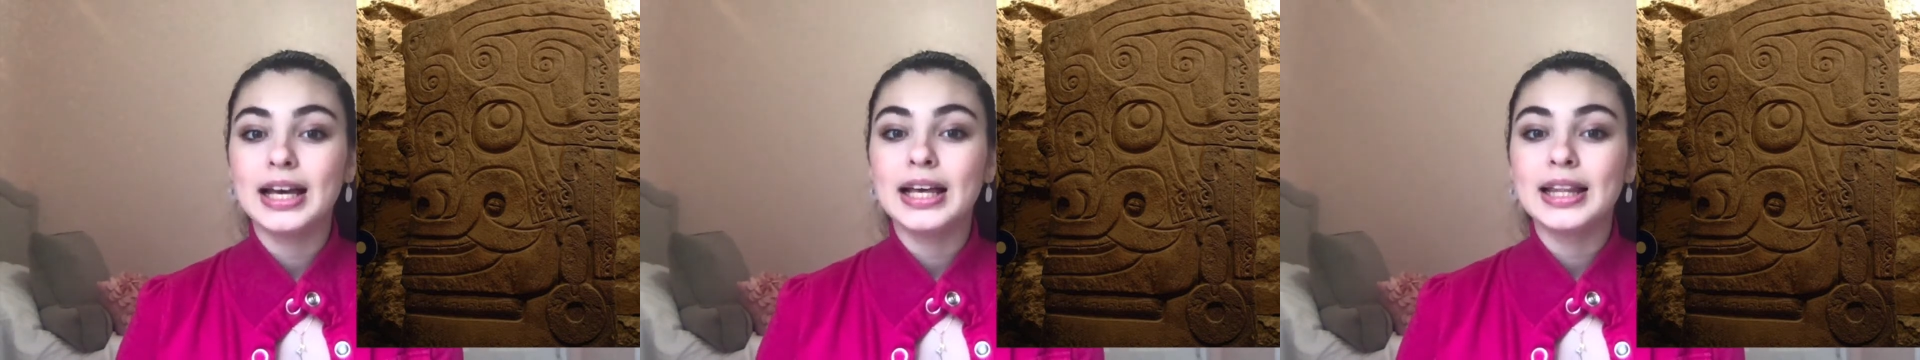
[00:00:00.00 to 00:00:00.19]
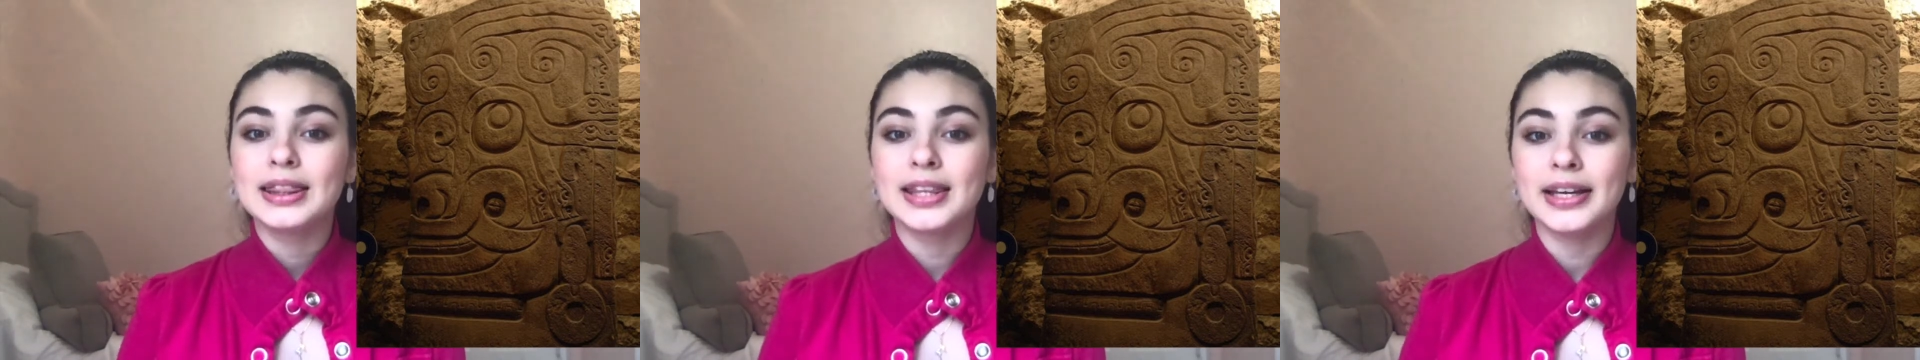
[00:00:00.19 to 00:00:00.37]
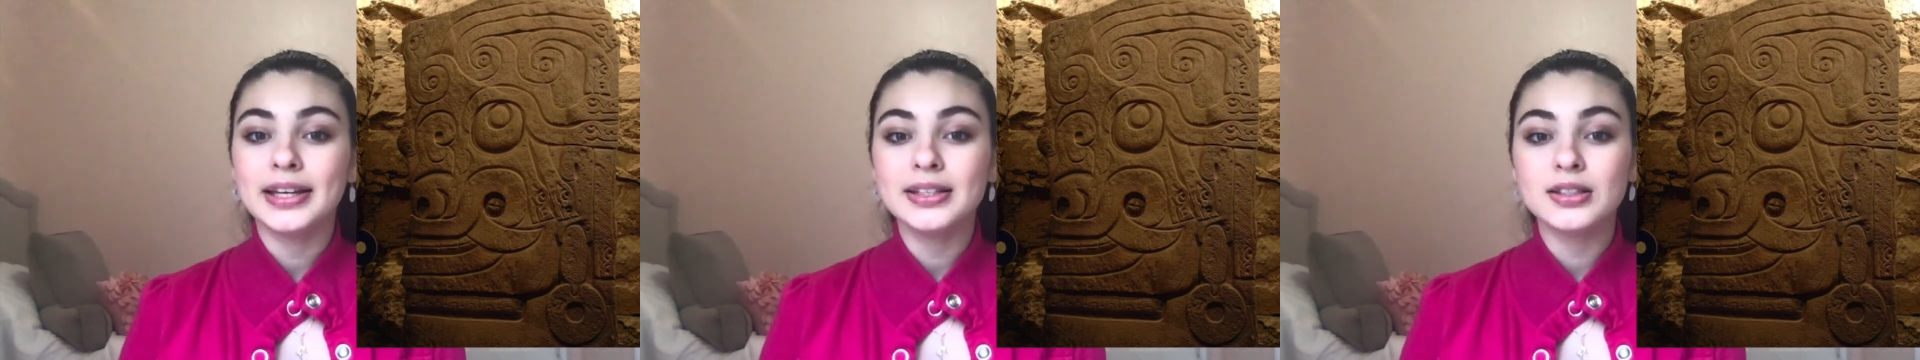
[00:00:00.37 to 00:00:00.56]

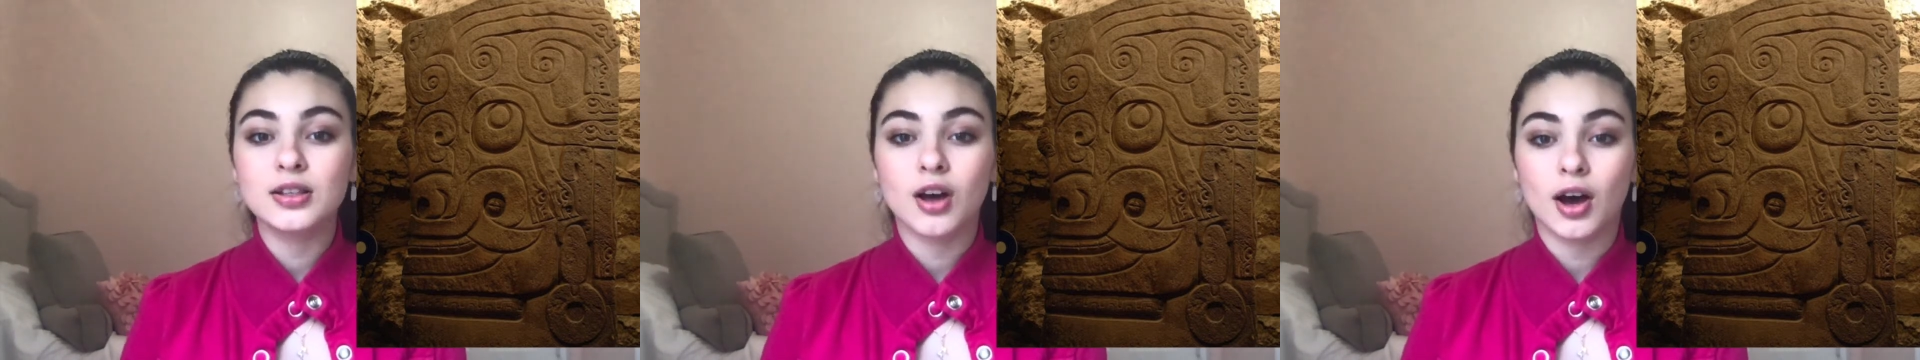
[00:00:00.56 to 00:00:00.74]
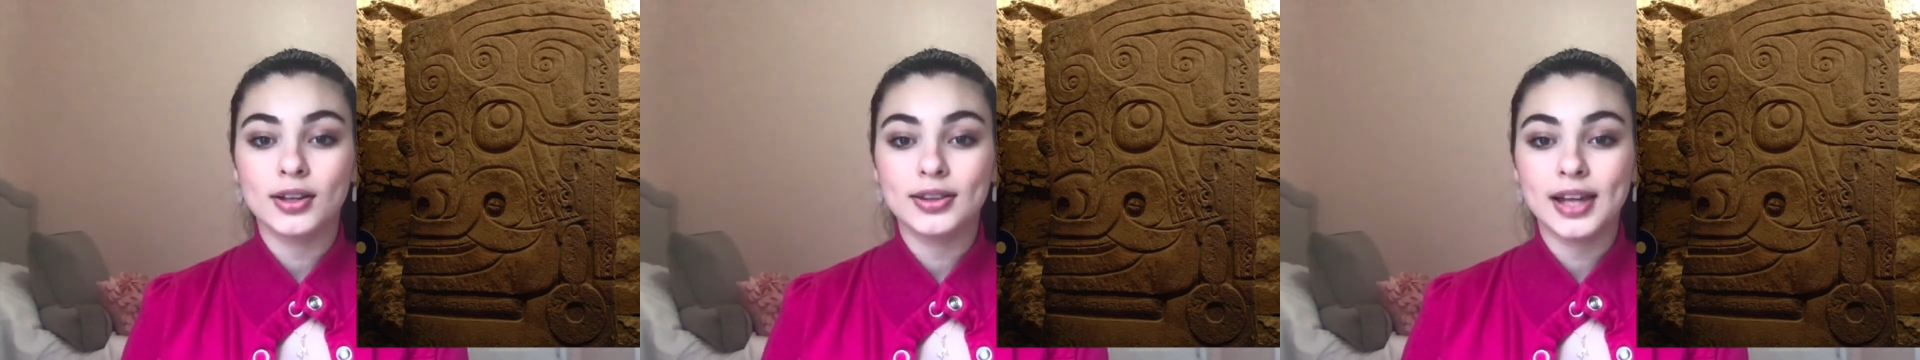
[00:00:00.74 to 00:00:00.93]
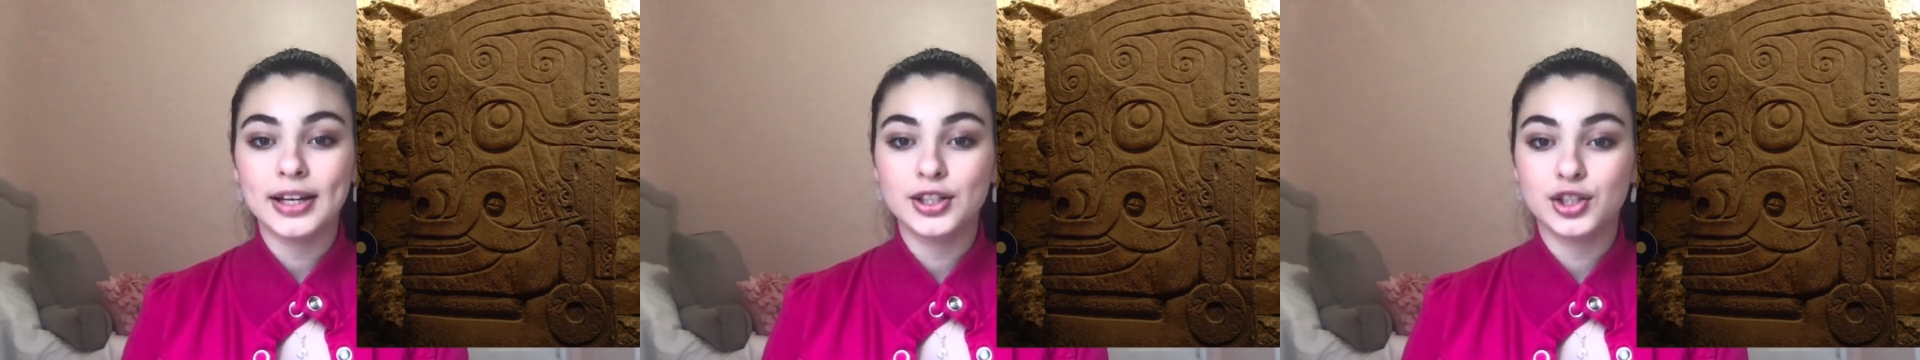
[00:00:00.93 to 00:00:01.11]
This
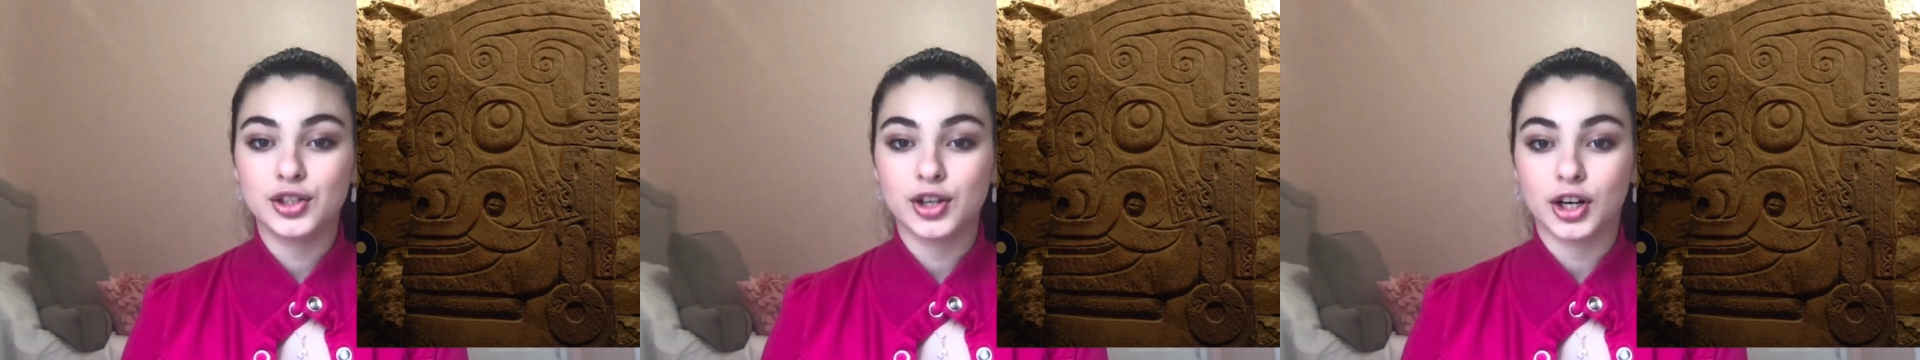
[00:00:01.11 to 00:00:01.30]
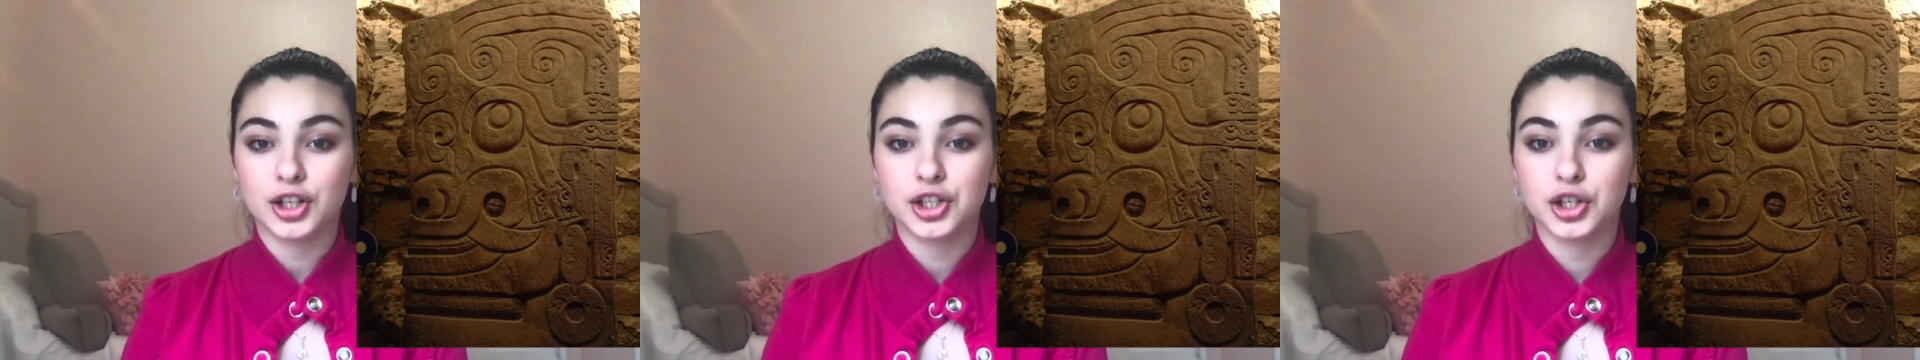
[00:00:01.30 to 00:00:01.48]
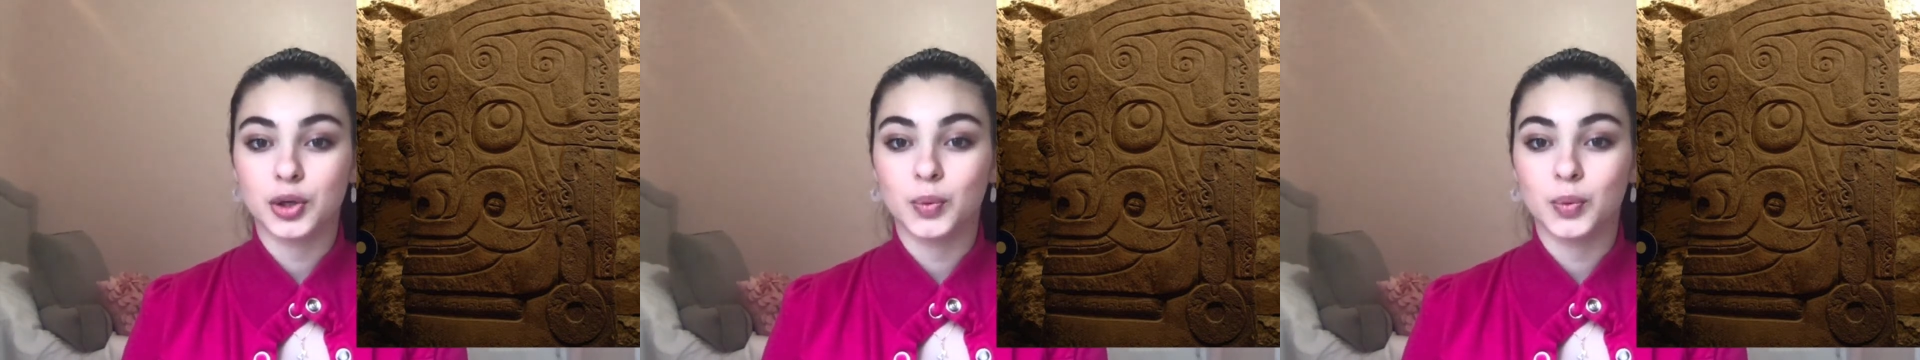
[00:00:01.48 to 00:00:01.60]
godlike structure